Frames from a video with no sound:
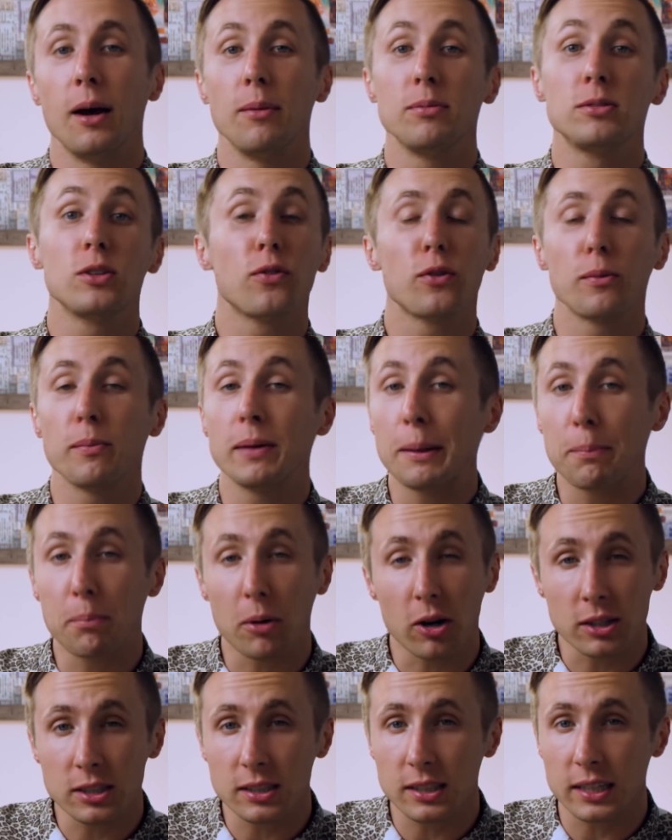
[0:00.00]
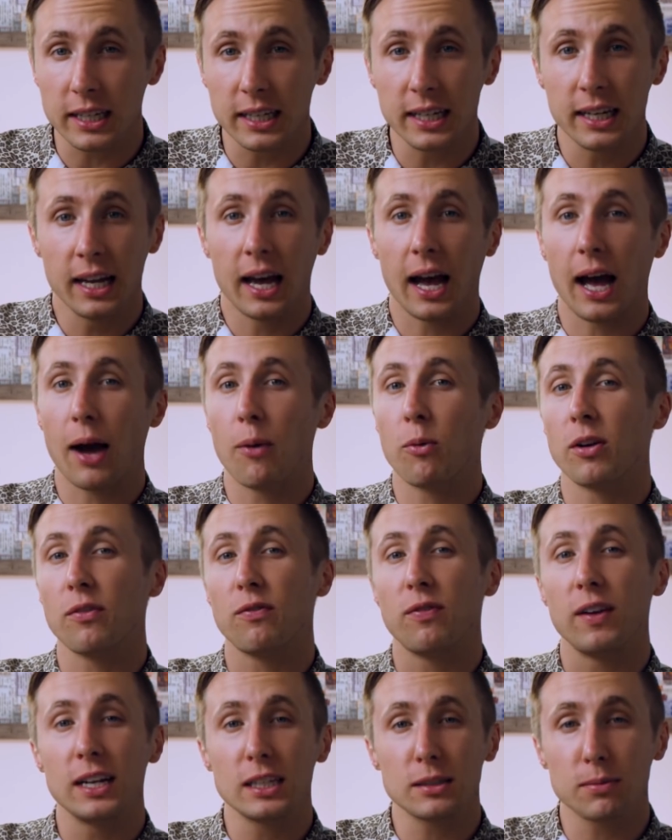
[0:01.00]
So for me personally, I want to
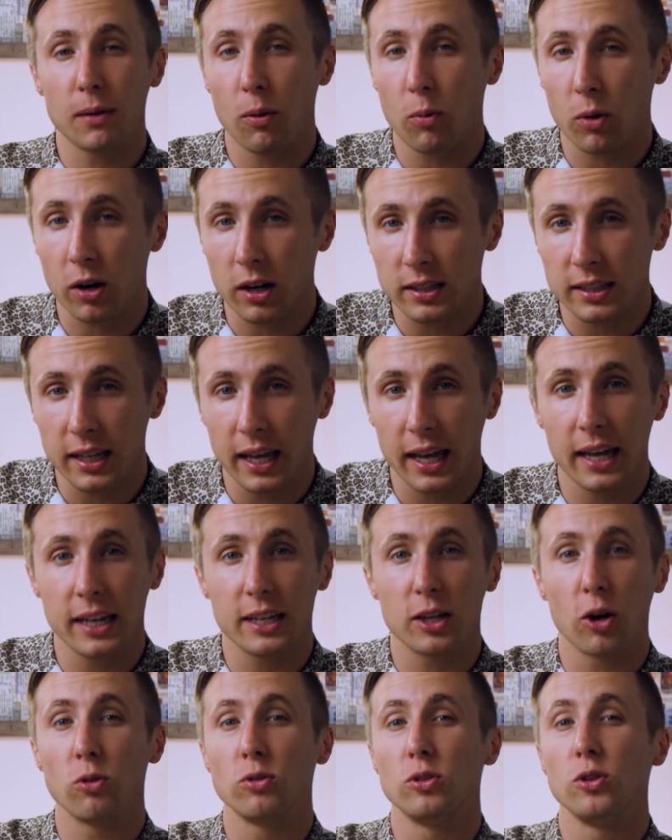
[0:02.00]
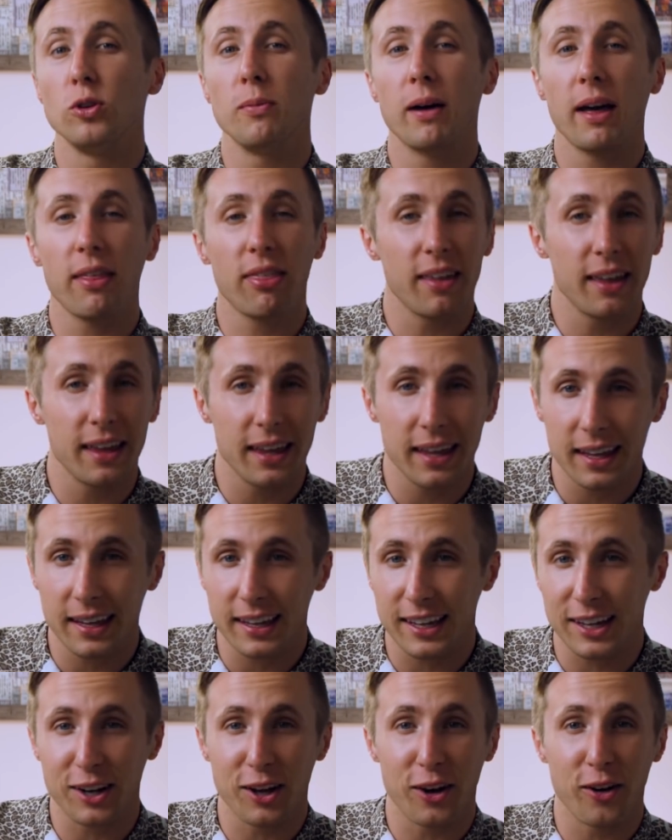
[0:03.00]
finish my workday, go do my
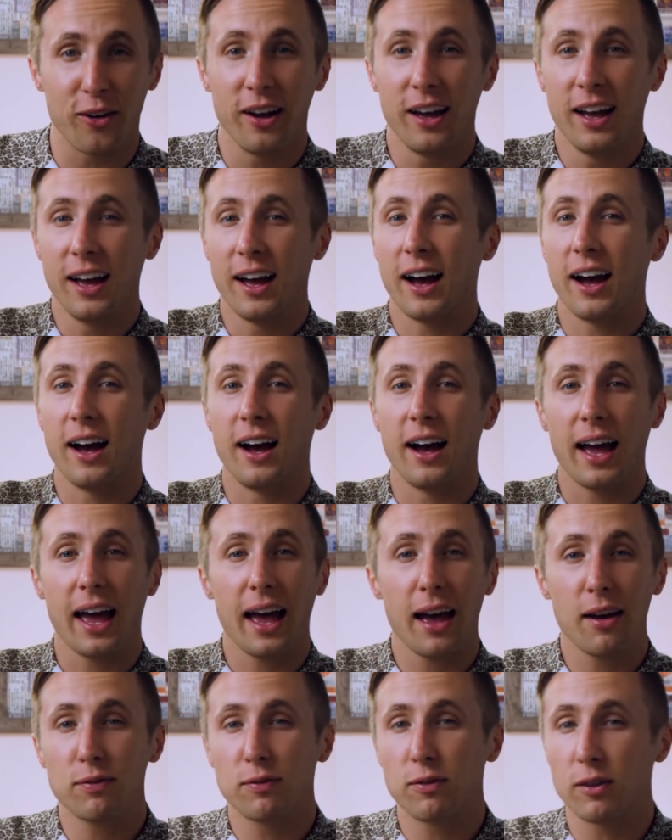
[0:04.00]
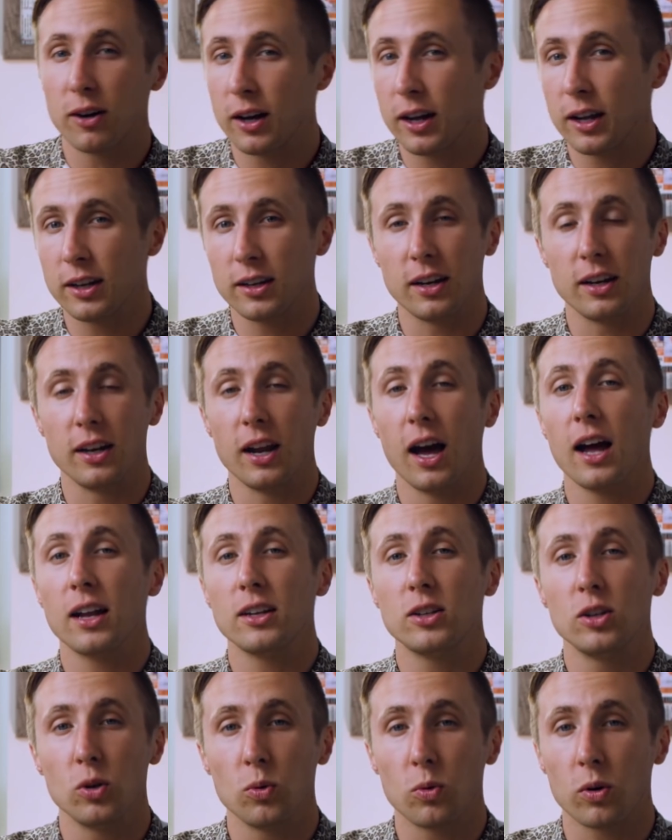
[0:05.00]
thing, have fun,
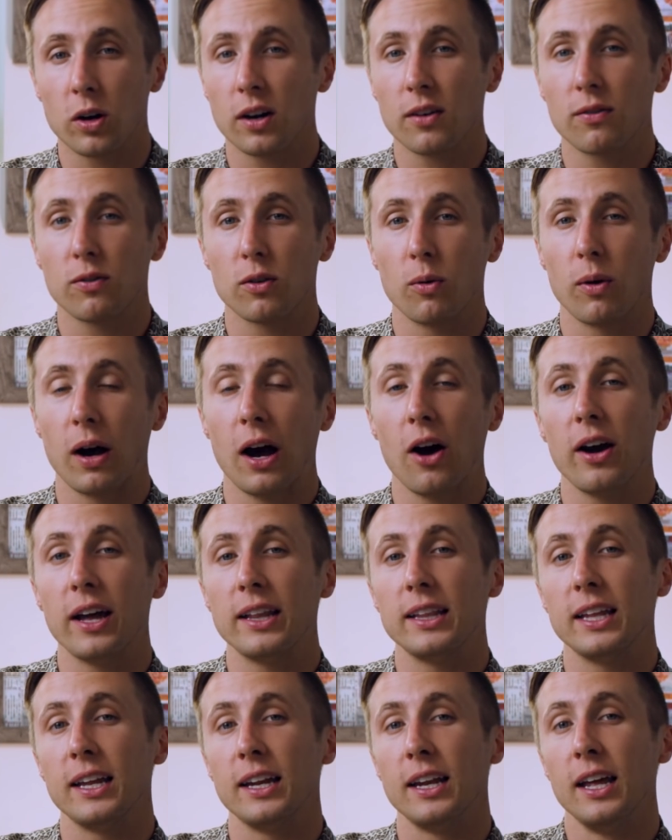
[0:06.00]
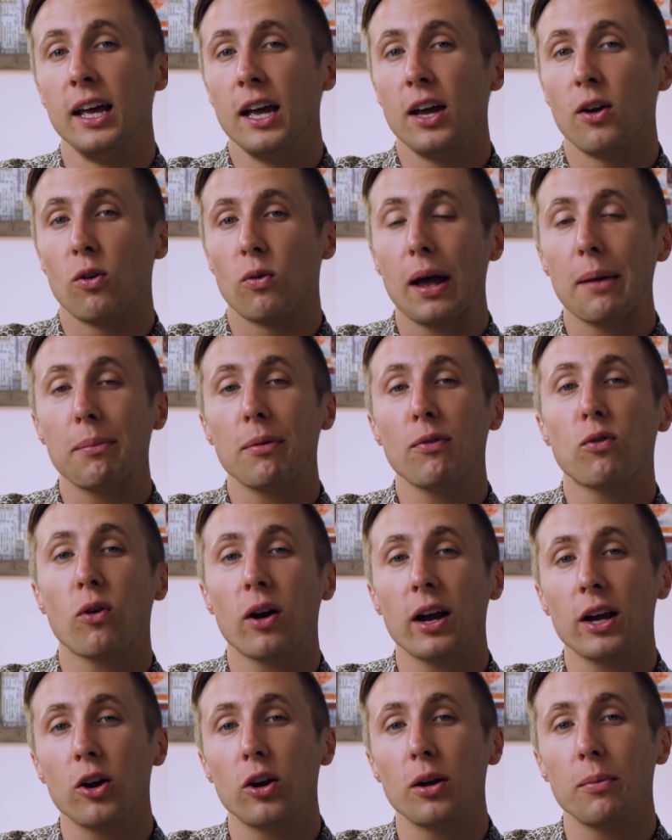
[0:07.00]
not do work for a while. And then right before
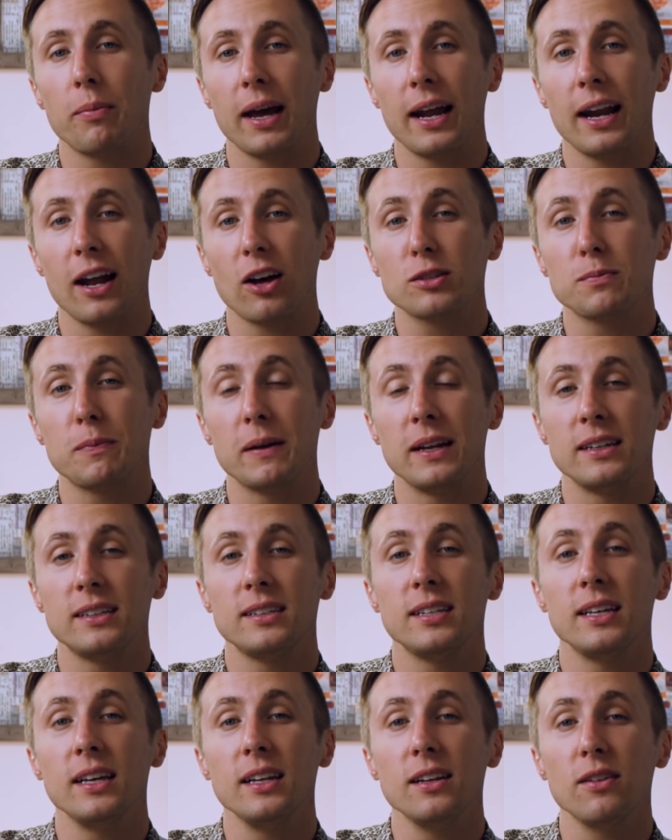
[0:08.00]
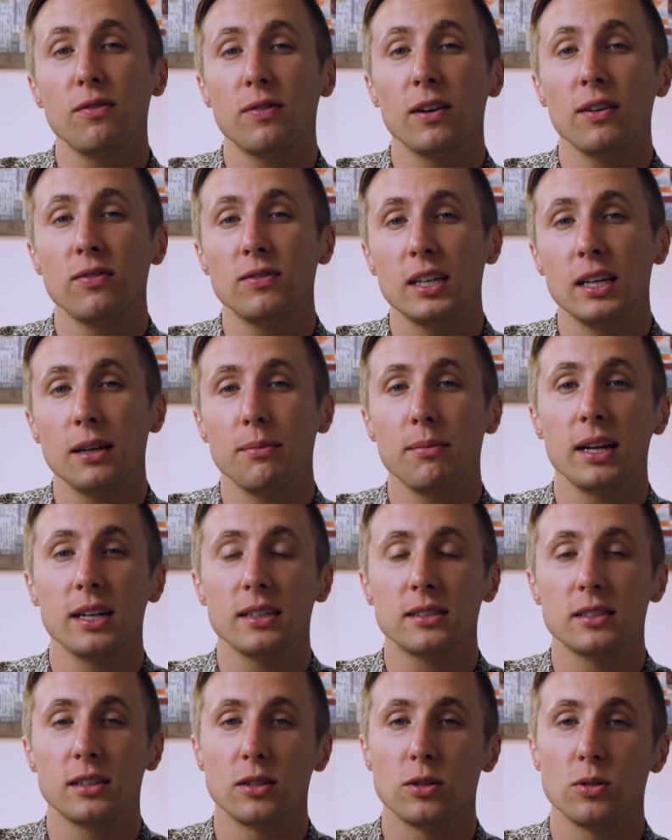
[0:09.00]
I go to bed, I'll spend 10 to 15
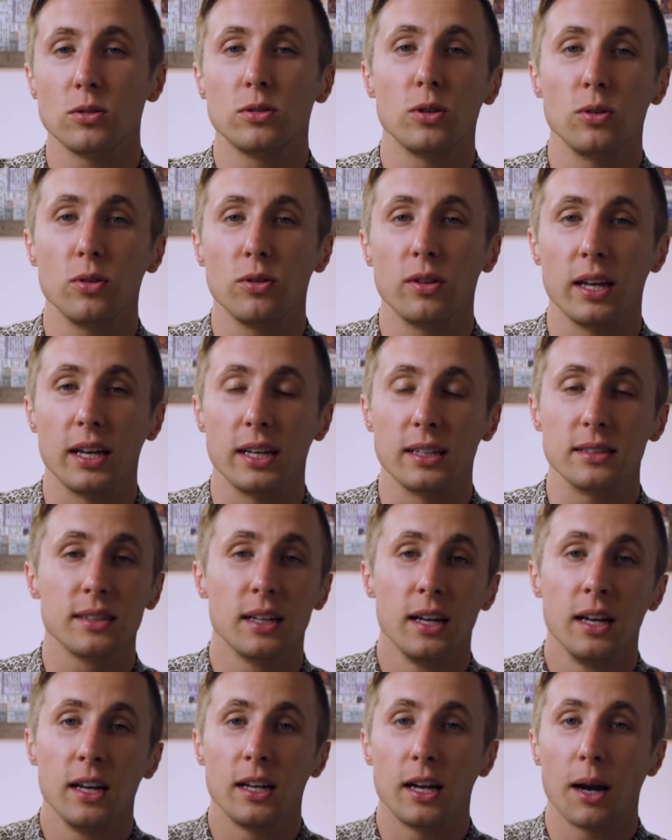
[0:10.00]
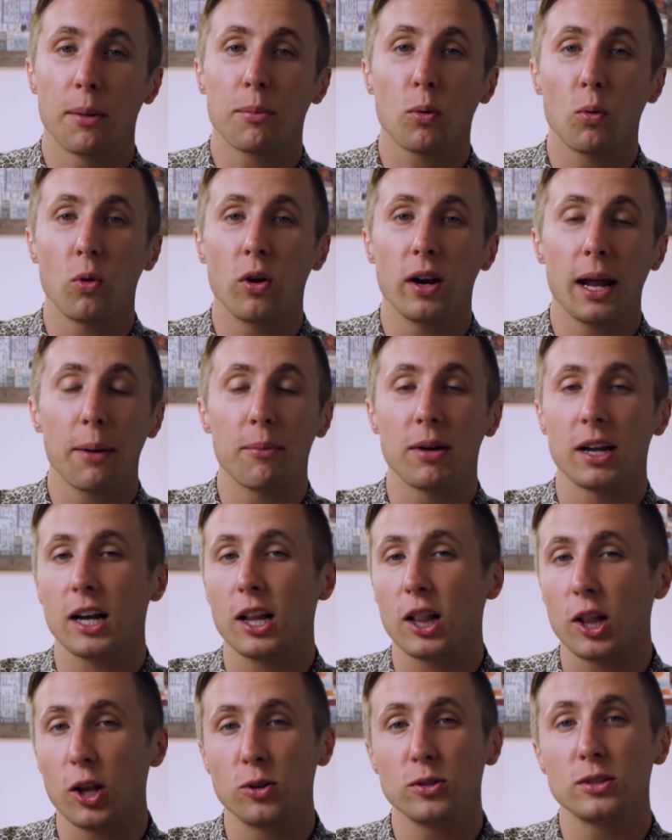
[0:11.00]
minutes to do 2 things. Number 1, I'm going to
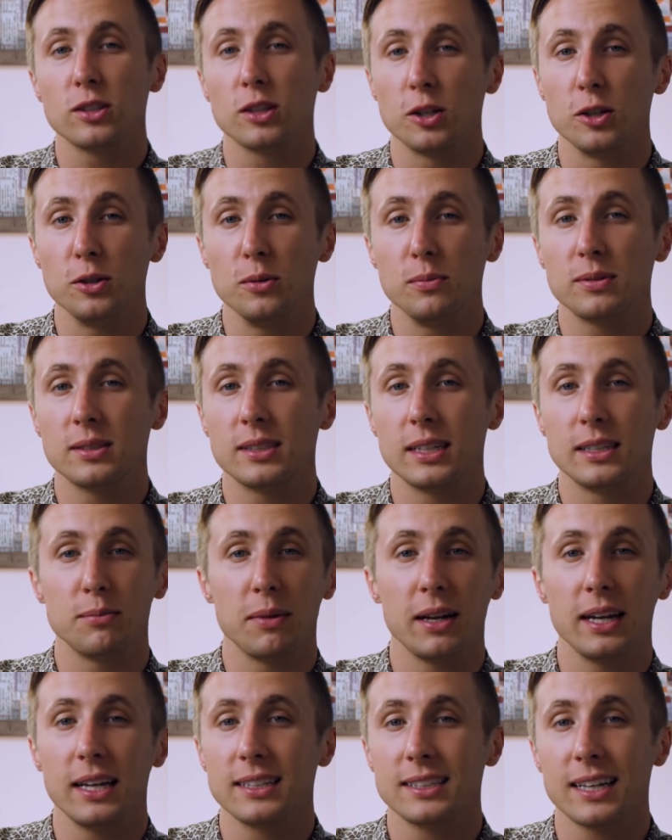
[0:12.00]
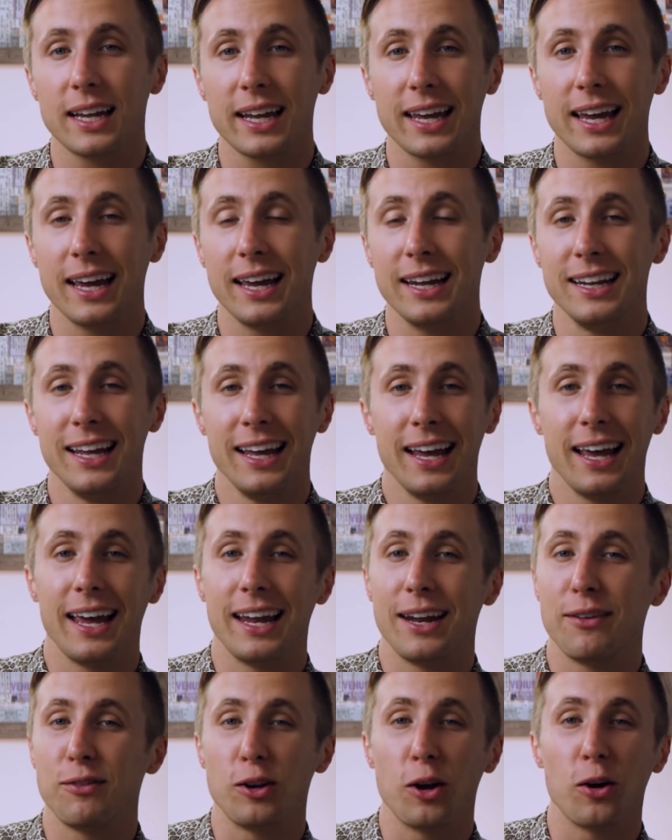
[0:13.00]
close loops, as many as I can.
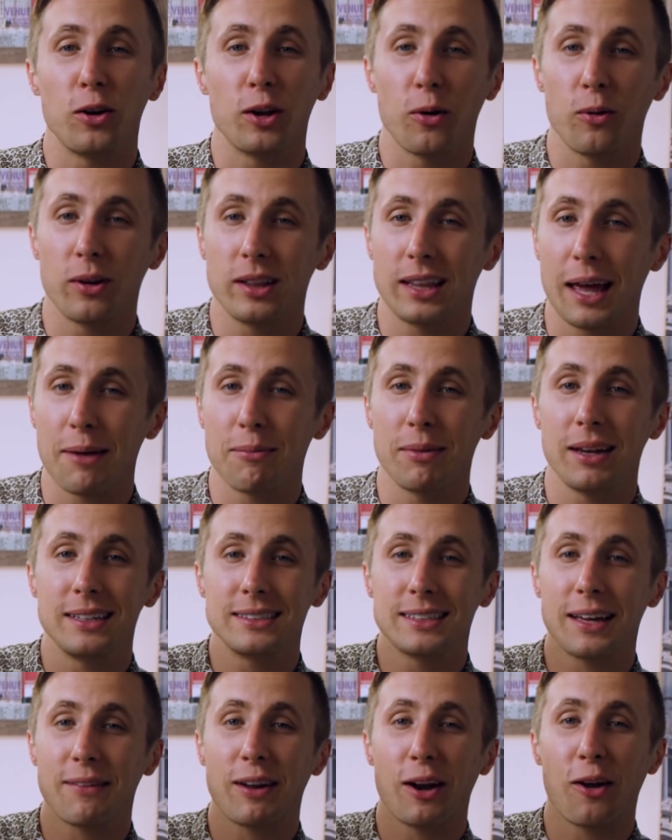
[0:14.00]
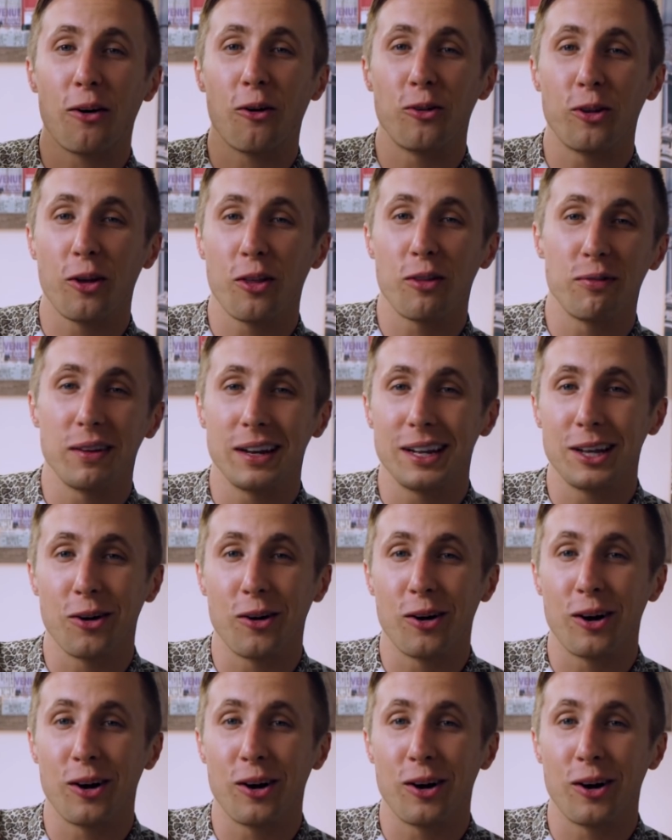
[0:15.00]
And if you don't know what that means, I've got a whole nother video